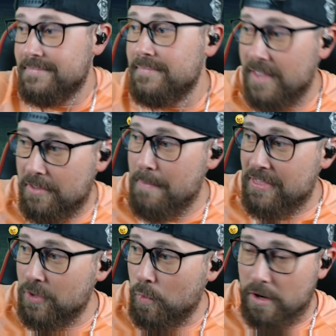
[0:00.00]
This
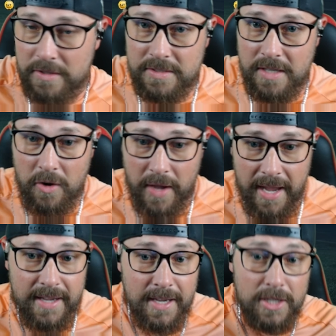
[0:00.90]
method works,
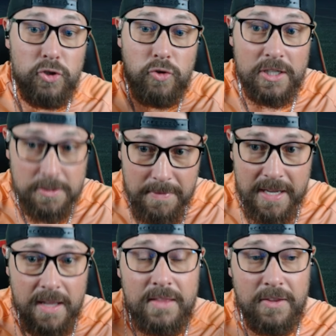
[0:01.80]
okay? Trust
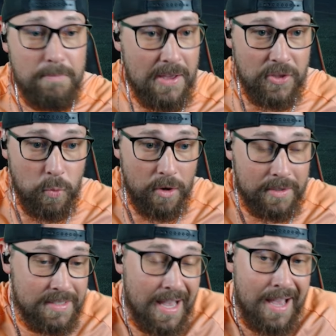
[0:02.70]
me, this method
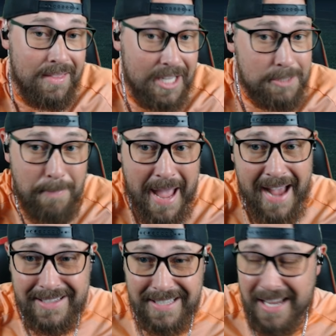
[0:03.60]
works. These
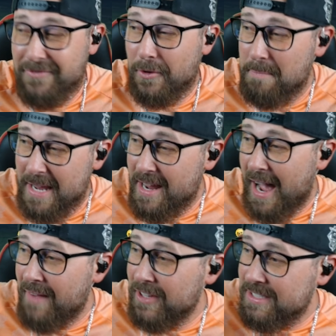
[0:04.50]
packs, again, for me,
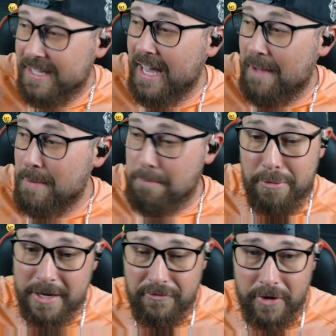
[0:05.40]
obviously, have been
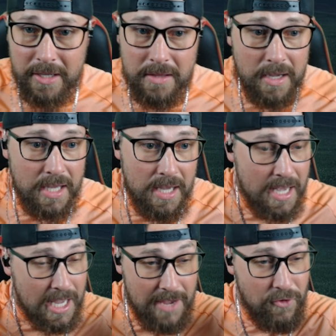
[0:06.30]
pretty freaking lucky.
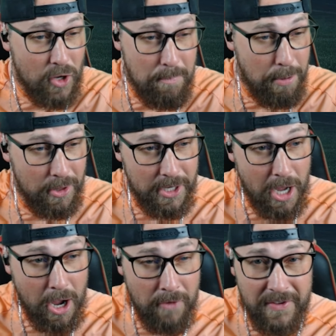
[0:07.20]
If you could pull an
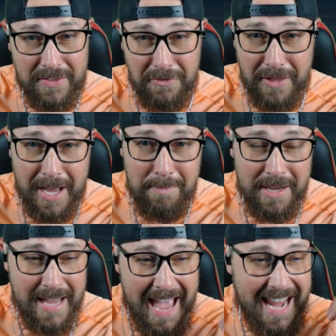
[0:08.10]
offensive
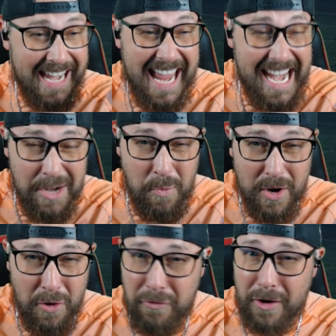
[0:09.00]
lineman at an
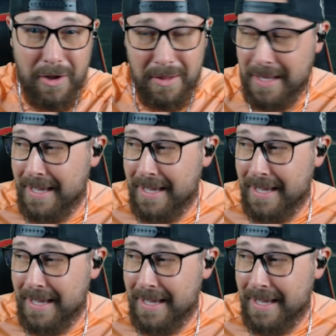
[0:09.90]
81 overall,